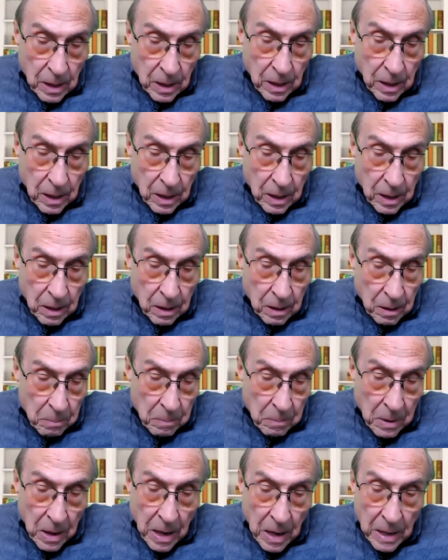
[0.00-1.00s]

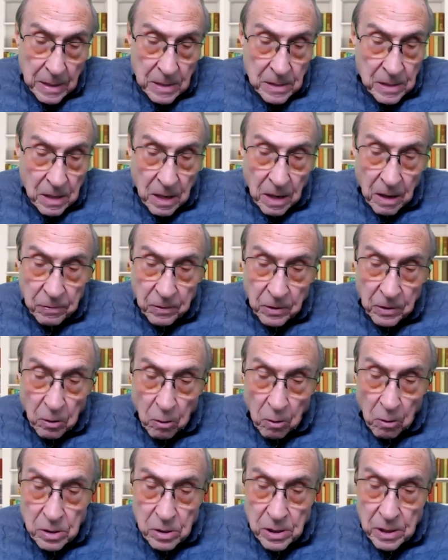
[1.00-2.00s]
Um, and of
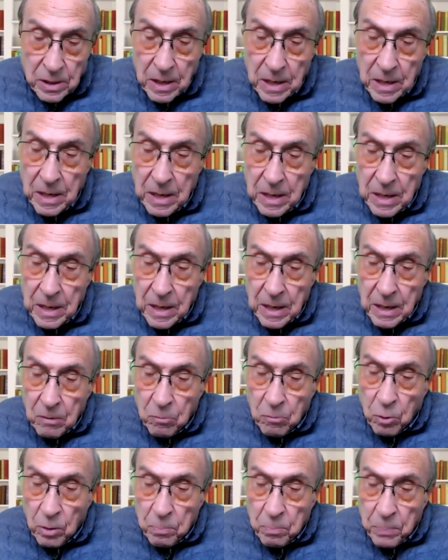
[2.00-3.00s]
course, there
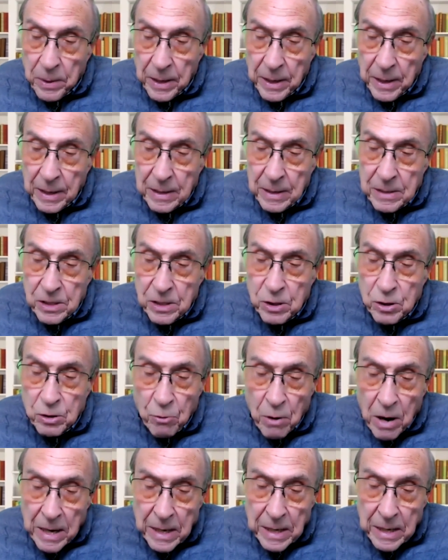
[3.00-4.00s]
would be
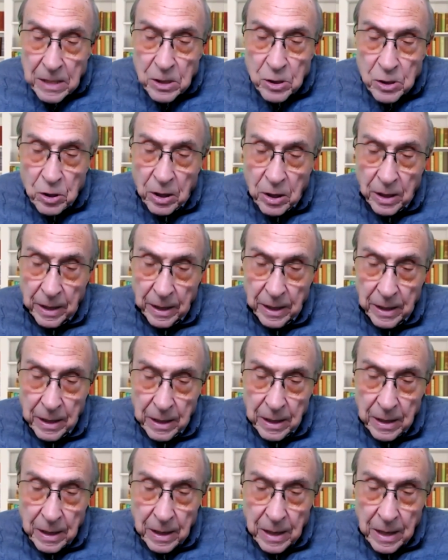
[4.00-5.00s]
strangely
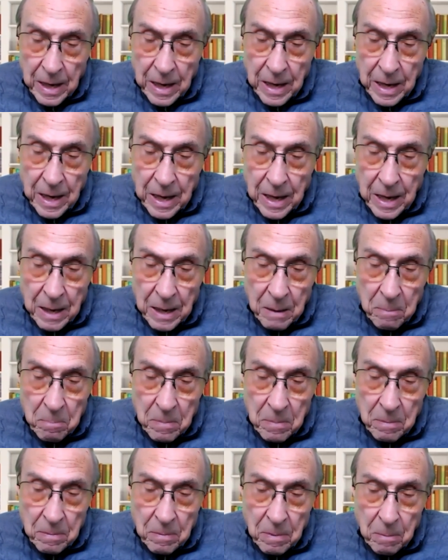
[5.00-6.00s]

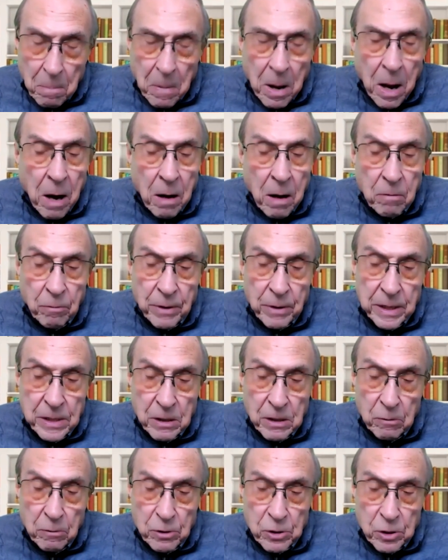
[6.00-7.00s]
um, marked
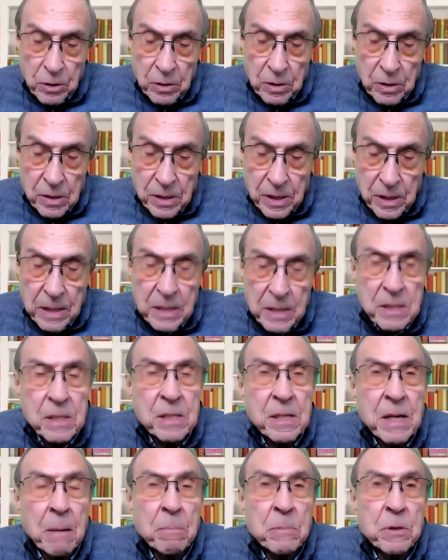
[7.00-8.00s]
reductions in
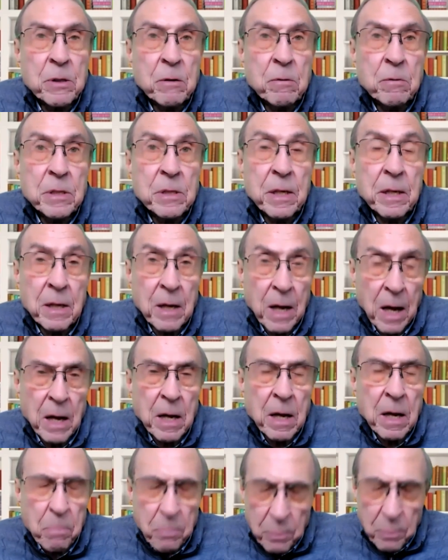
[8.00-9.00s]
stamp duty.
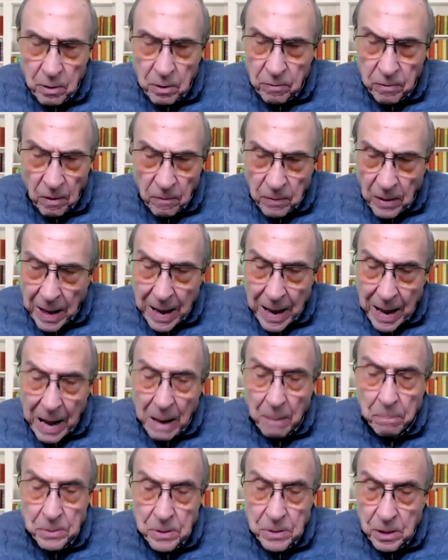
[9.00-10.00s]
I approve of that
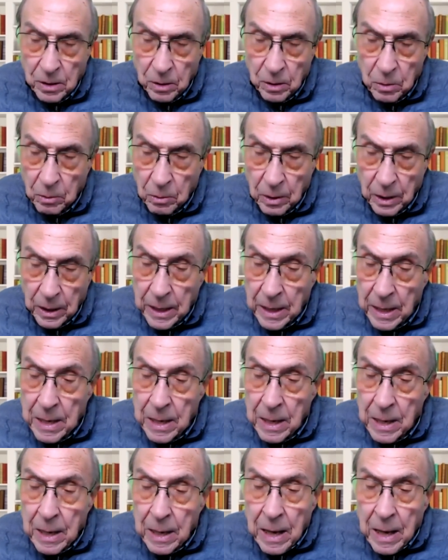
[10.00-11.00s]
absolutely.
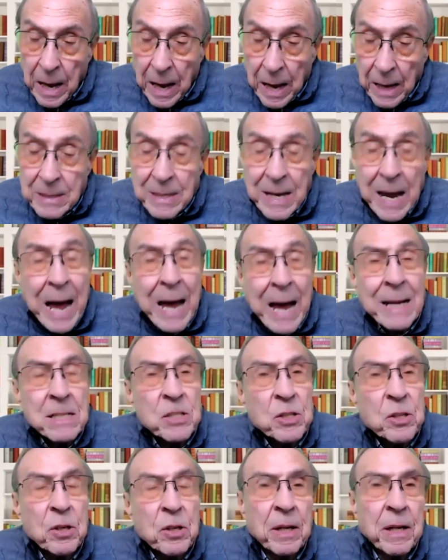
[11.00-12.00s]
And
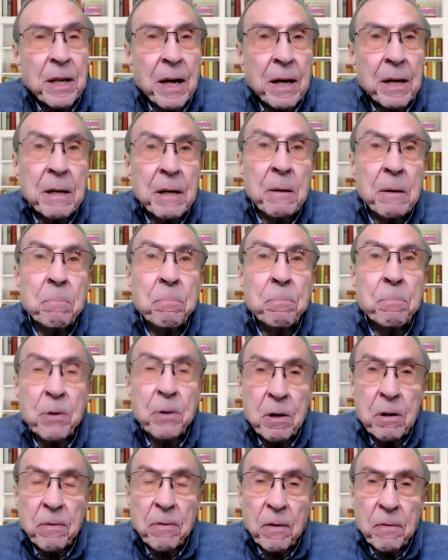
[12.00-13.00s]
actually, I
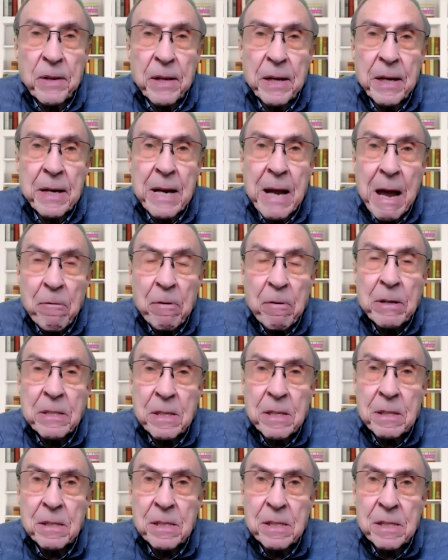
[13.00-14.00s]
approve of the
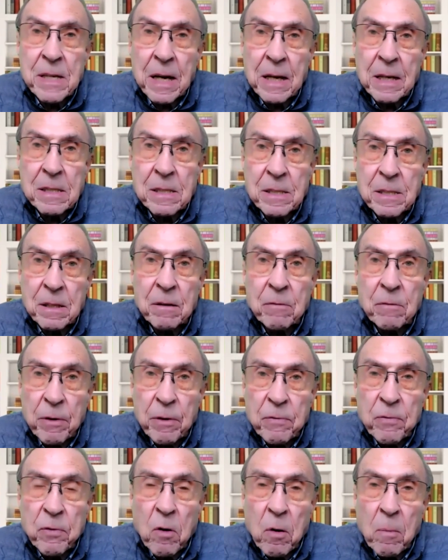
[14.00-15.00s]
inheritance tax that
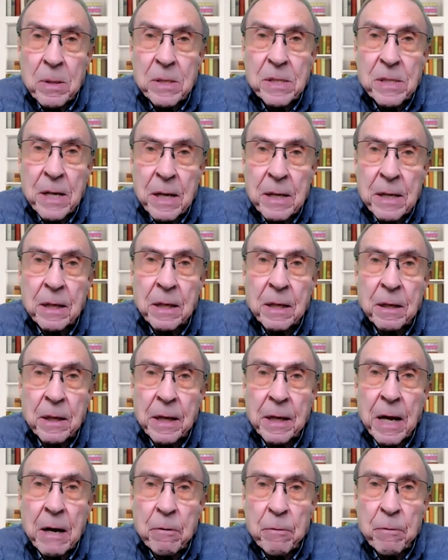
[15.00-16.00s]
reform are saying they're going
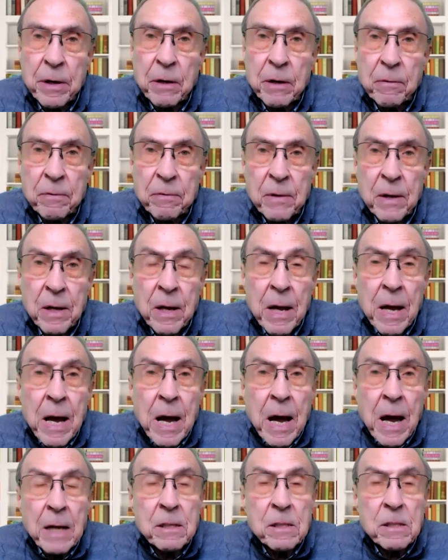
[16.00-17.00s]
to get rid of.
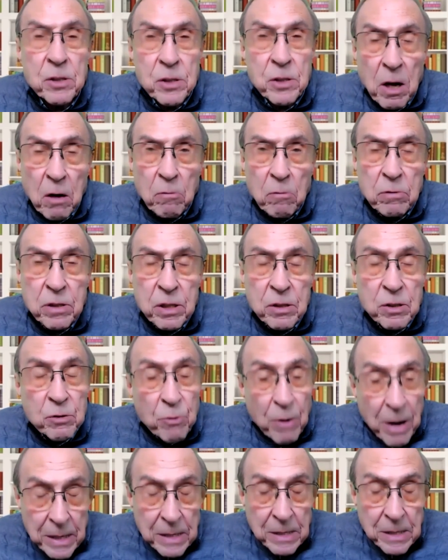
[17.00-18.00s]
And so,
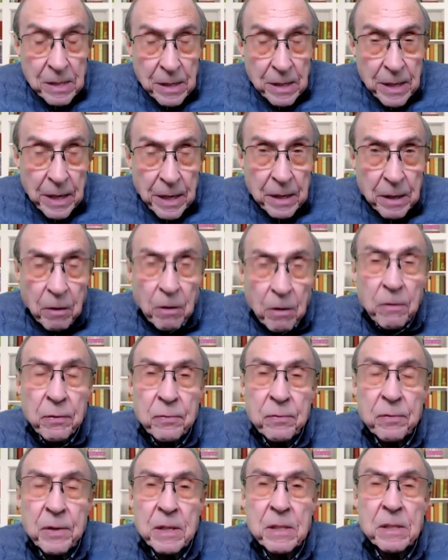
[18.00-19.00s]
strangely enough,
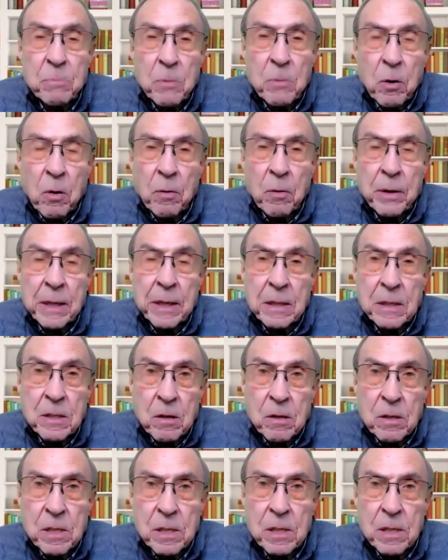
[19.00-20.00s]
this morning
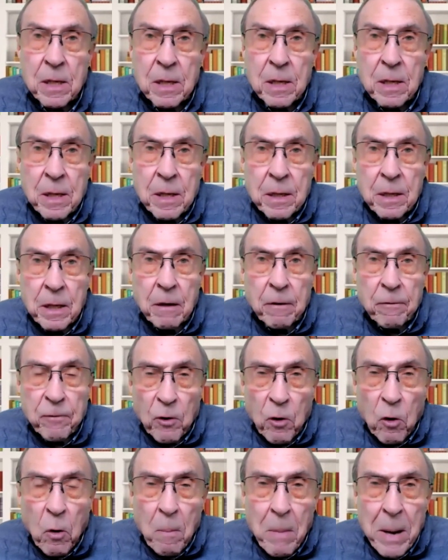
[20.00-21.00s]
does the
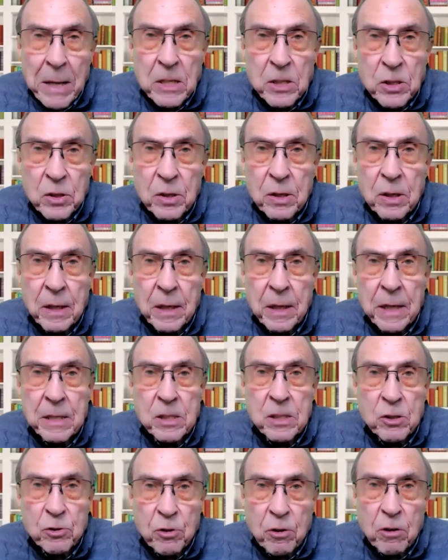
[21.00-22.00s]
aforementioned
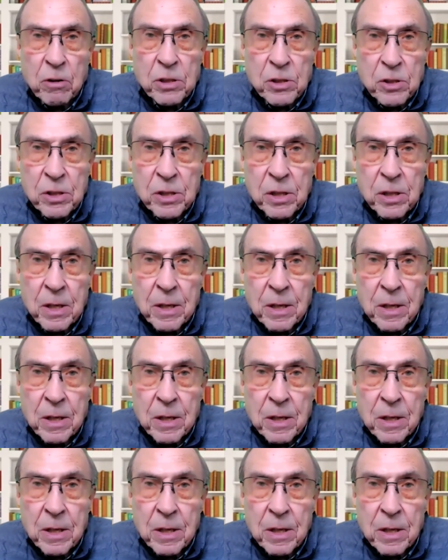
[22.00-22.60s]
Liz Truss.